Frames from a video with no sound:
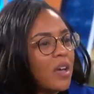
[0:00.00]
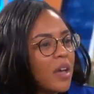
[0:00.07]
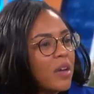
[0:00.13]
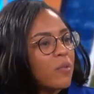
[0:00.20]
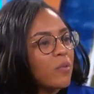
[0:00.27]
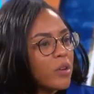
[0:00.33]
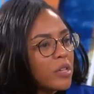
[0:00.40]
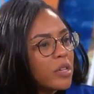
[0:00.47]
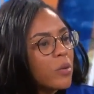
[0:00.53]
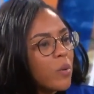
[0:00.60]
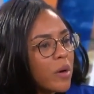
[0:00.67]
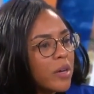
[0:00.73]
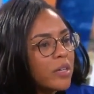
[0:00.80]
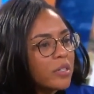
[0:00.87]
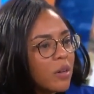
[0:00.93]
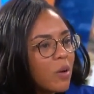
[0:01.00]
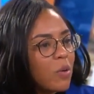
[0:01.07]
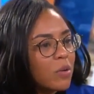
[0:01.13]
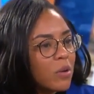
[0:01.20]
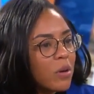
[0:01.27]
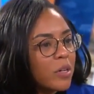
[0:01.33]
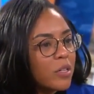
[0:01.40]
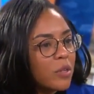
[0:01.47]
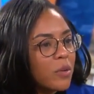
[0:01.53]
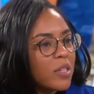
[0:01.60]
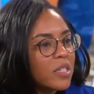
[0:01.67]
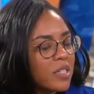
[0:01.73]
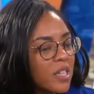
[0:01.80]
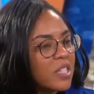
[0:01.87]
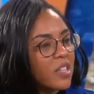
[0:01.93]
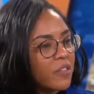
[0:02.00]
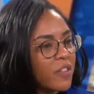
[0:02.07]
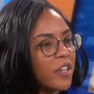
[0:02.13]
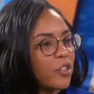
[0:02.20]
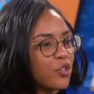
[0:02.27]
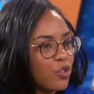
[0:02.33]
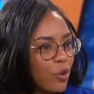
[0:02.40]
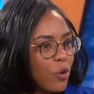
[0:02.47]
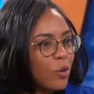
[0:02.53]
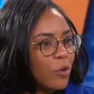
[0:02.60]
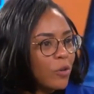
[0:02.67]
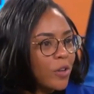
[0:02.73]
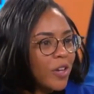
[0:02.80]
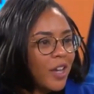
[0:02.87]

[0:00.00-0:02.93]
and really wanting to hold on to a sense of control.